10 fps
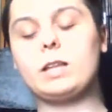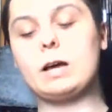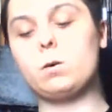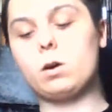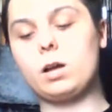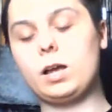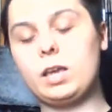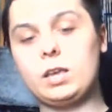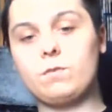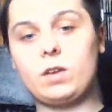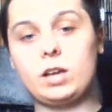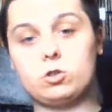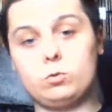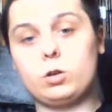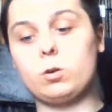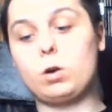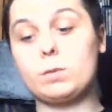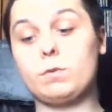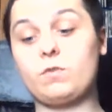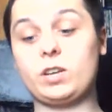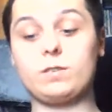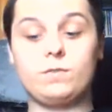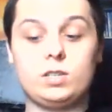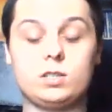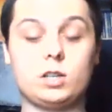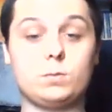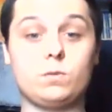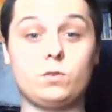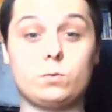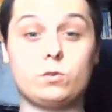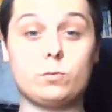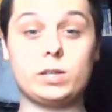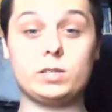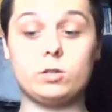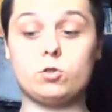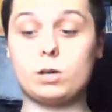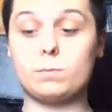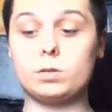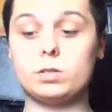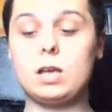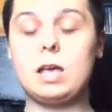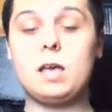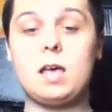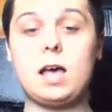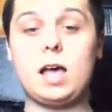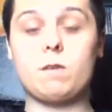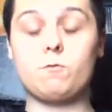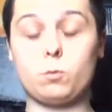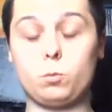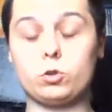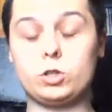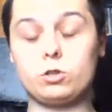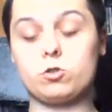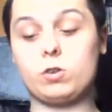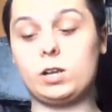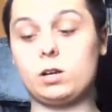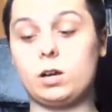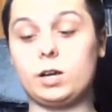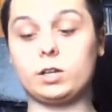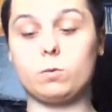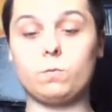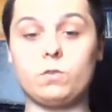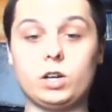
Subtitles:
Now, if, as you know, I'm a fan of these types of films, romantic dramas, and from watching the trailer, I got